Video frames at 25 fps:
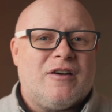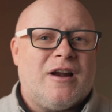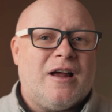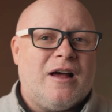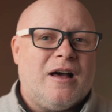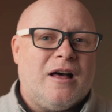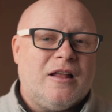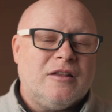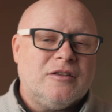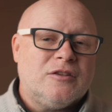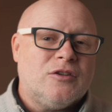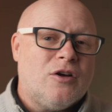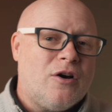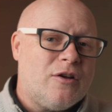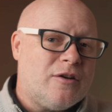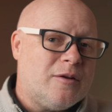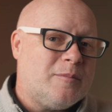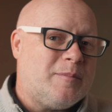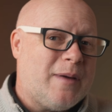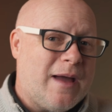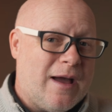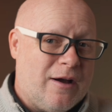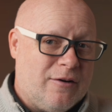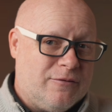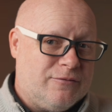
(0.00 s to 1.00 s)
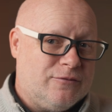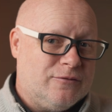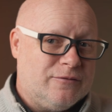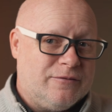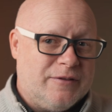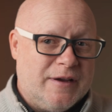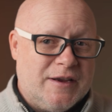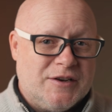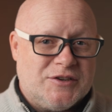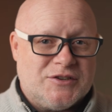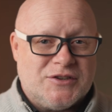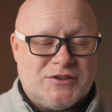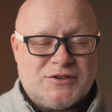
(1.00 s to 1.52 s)
are a lot of powerful
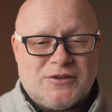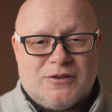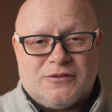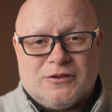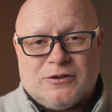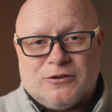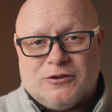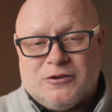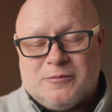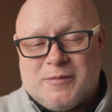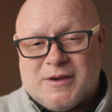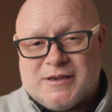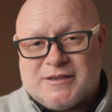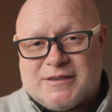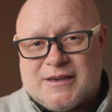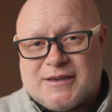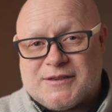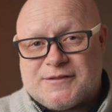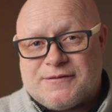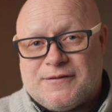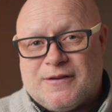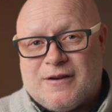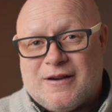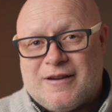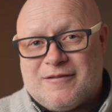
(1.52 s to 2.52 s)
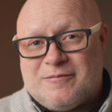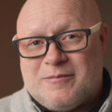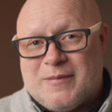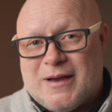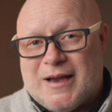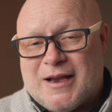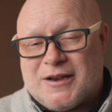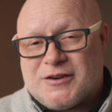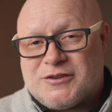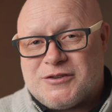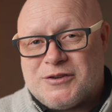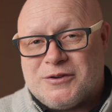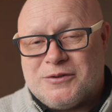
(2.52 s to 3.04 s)
features on the LUMIX S5
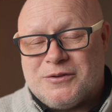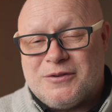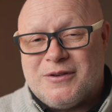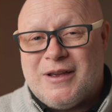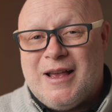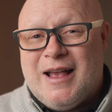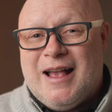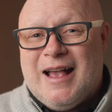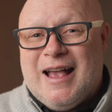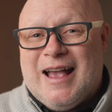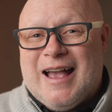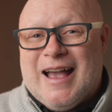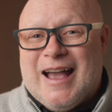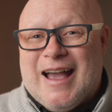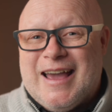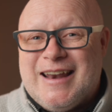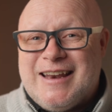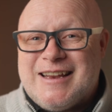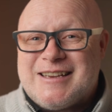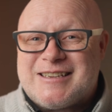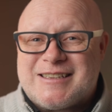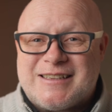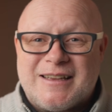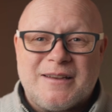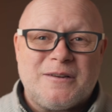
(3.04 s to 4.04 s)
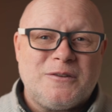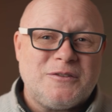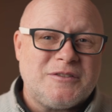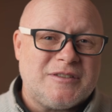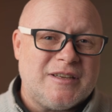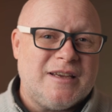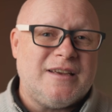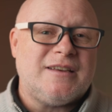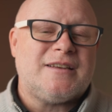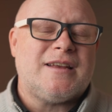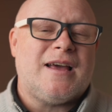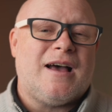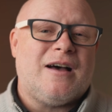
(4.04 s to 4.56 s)
Mark II, and it's little
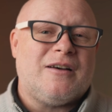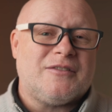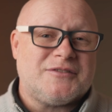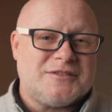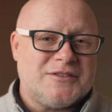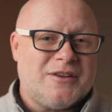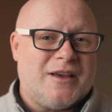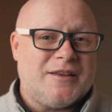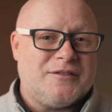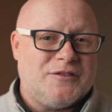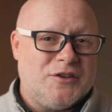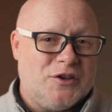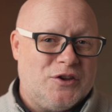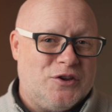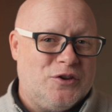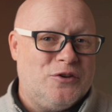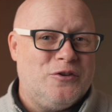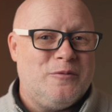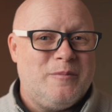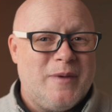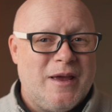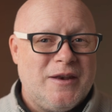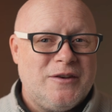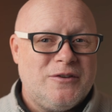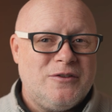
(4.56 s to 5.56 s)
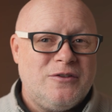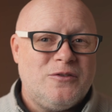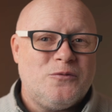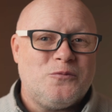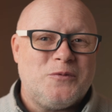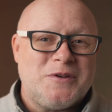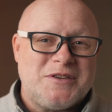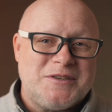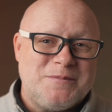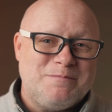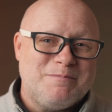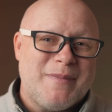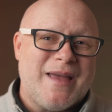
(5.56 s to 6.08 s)
details like the Q menu
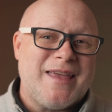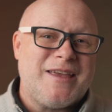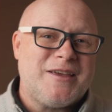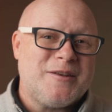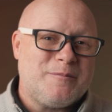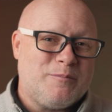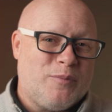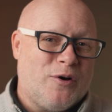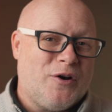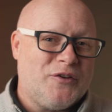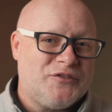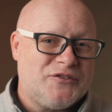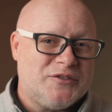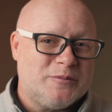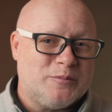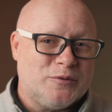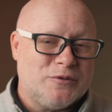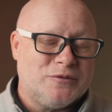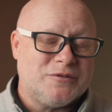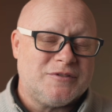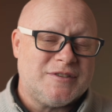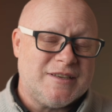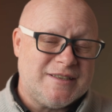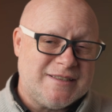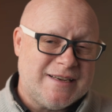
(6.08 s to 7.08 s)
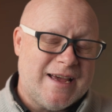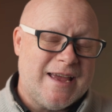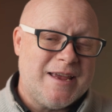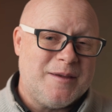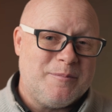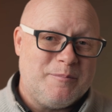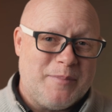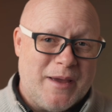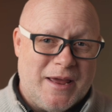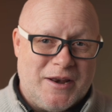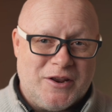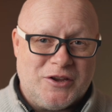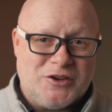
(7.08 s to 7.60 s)
which make it possible to take
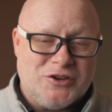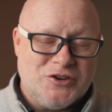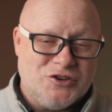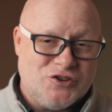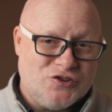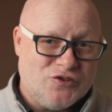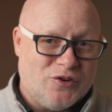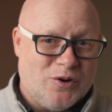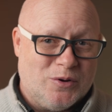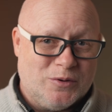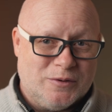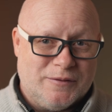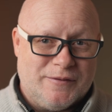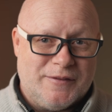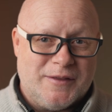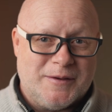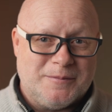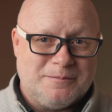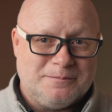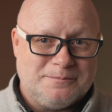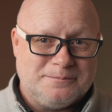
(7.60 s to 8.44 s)
better control of them.